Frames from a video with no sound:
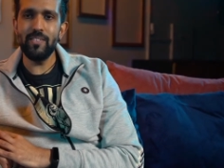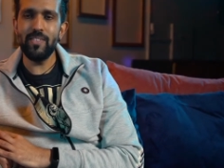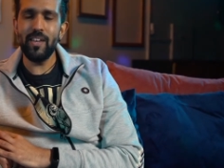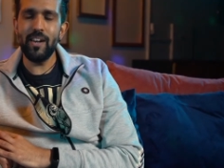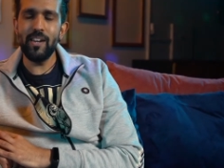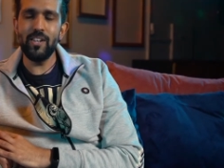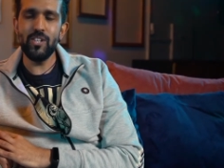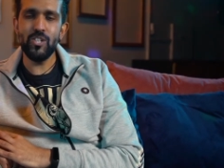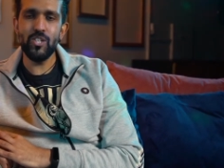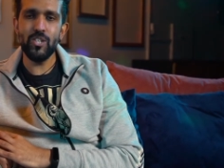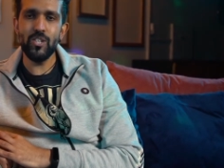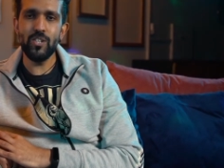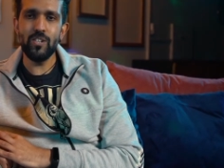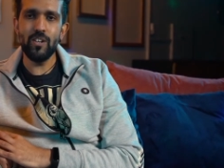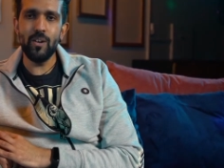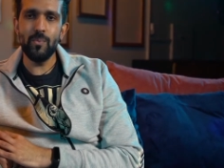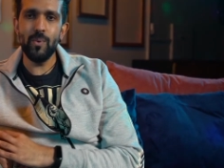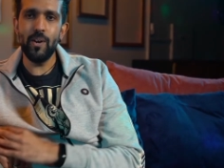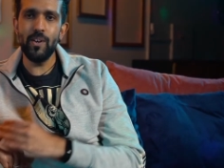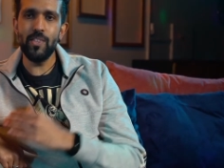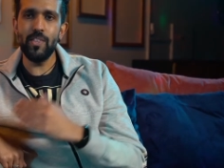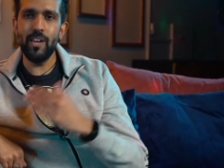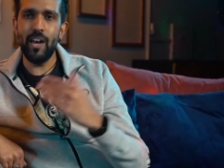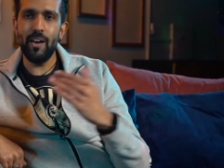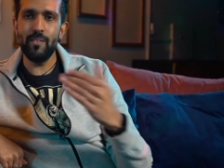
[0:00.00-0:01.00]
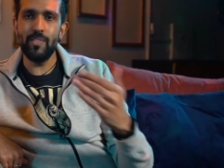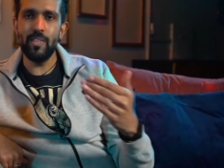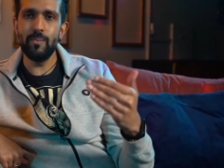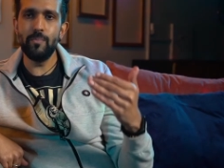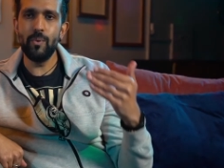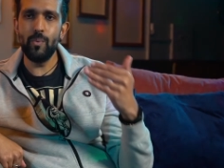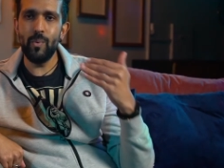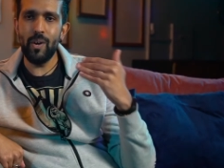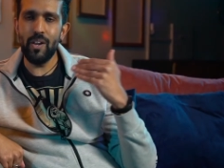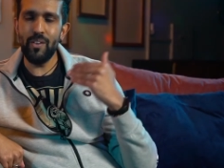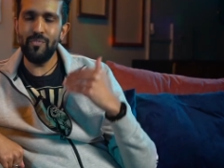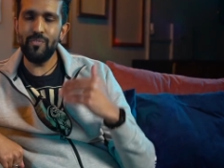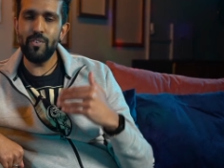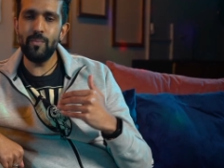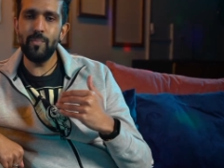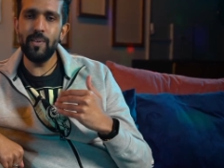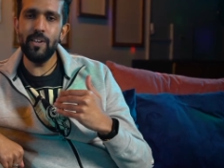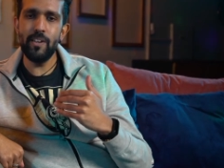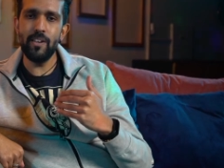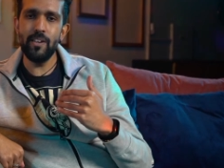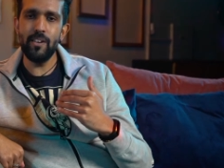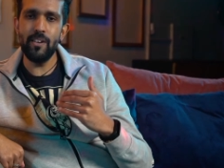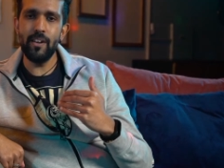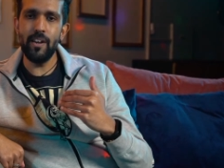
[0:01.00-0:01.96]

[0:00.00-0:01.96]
that issue, I'd rather have them away from it,